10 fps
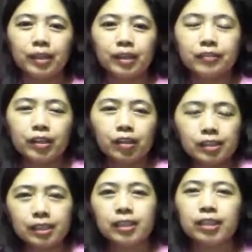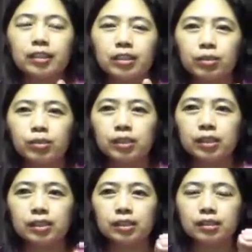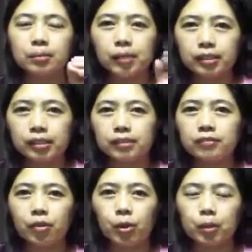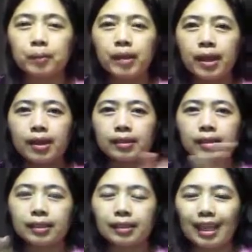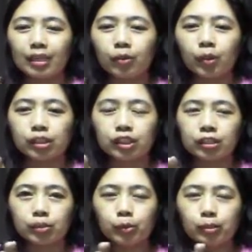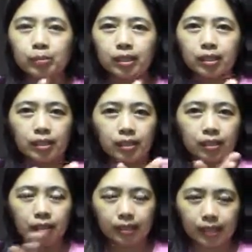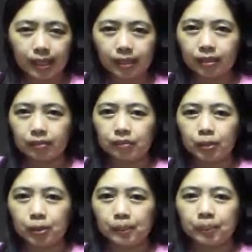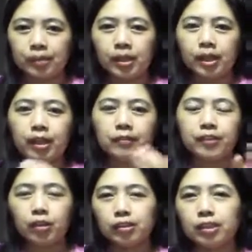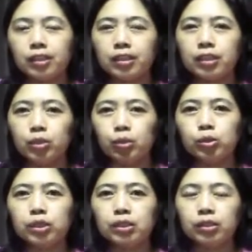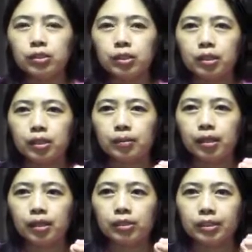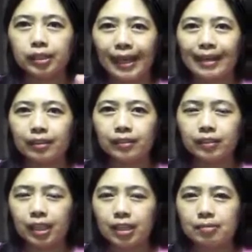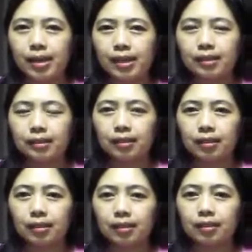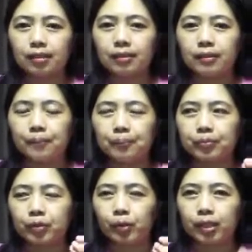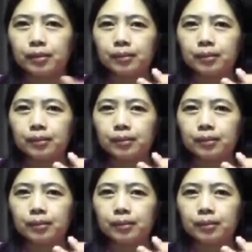if the auxiliary used is in the positive form, then the tag question will be in a negative form. If the auxiliary used in your declarative statements are what